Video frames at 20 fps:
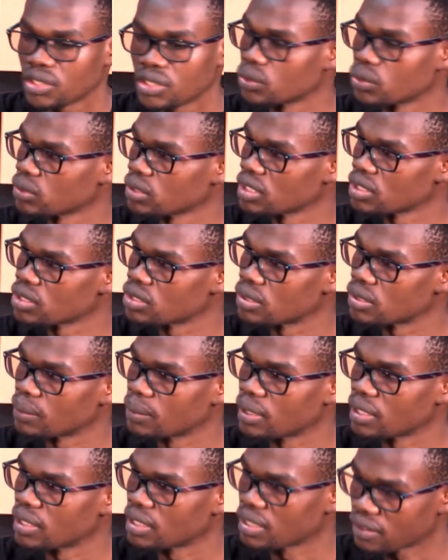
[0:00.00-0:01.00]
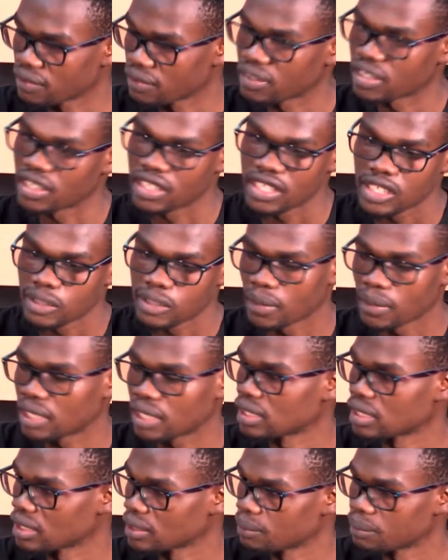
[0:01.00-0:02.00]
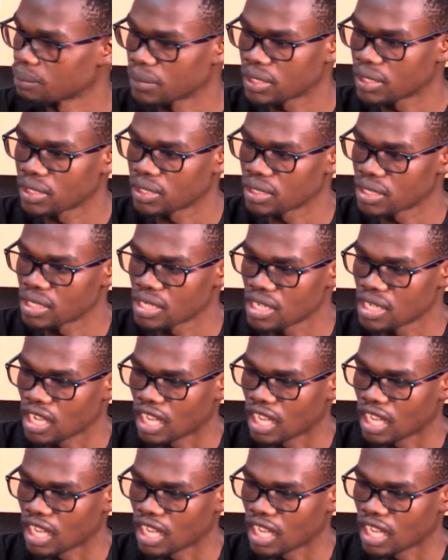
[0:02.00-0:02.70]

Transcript: you need to be very smart and be